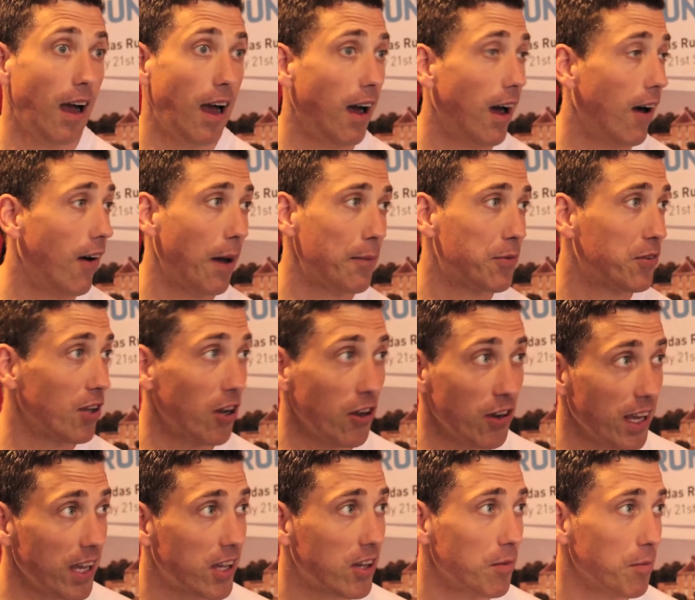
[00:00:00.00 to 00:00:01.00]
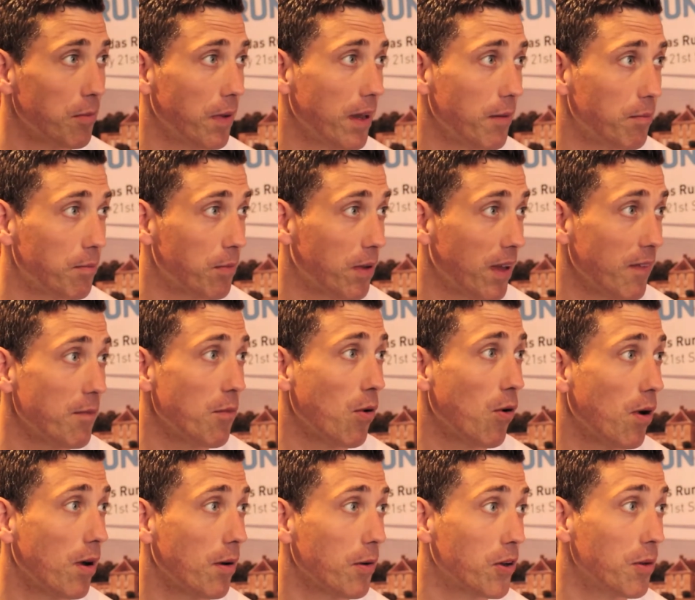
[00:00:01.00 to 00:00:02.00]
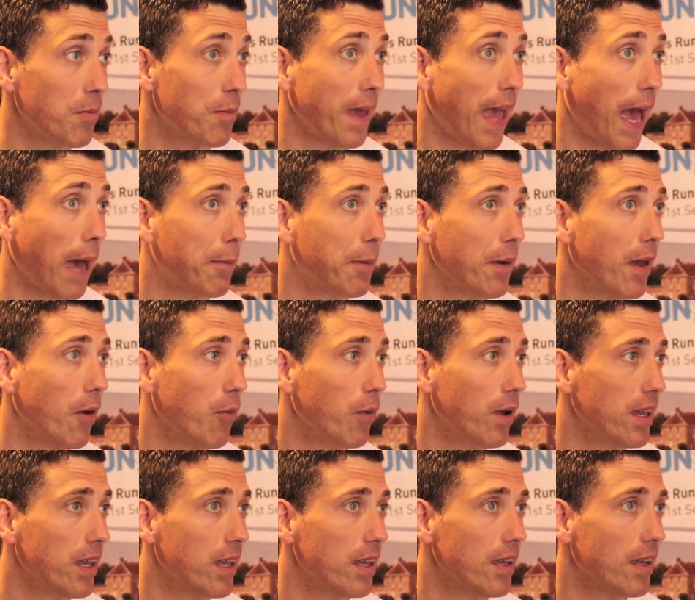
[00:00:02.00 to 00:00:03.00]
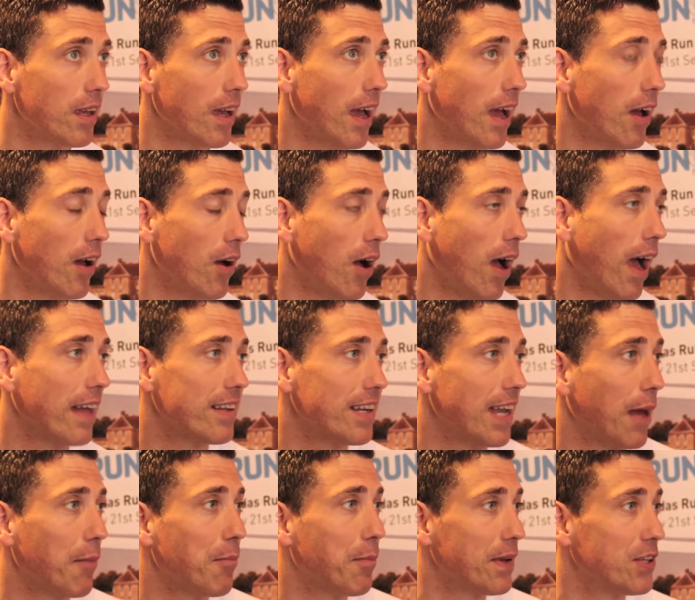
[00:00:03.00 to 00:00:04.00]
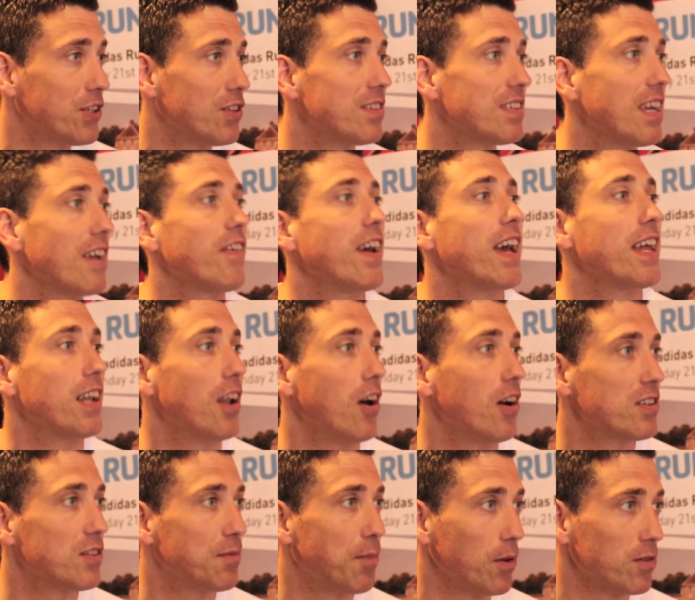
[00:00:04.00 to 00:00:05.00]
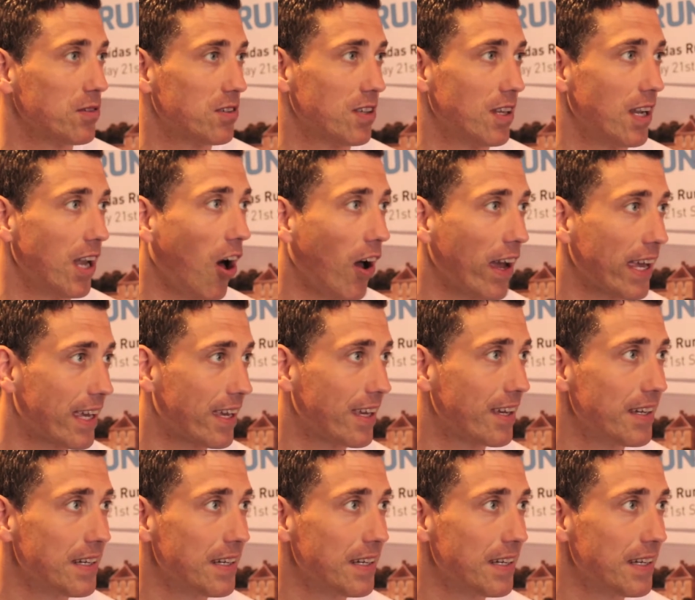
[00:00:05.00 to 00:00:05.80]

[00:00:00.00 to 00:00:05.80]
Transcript: Oh, absolutely, couldn't be happier. We had an ambition to have a headline sponsor like